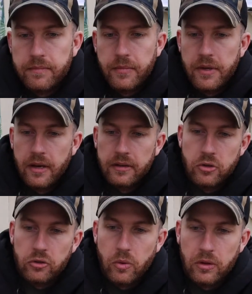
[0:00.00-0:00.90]
But yeah,
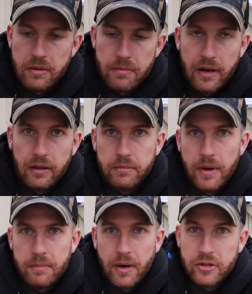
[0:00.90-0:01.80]
good quality metal,
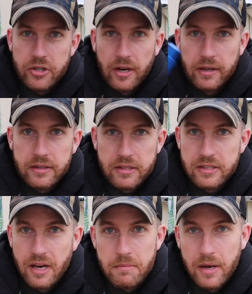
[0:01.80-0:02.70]
made by Jag. It's the
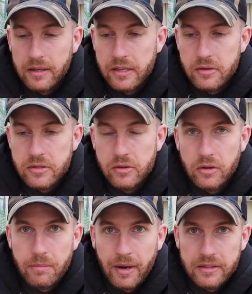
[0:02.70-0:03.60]
same metal they use in all
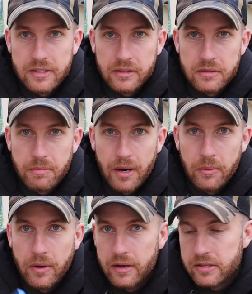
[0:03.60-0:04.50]
the bank sticks and
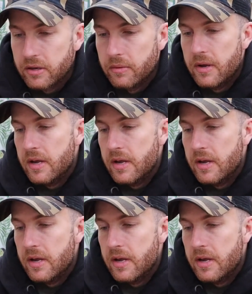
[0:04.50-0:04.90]
bankware, so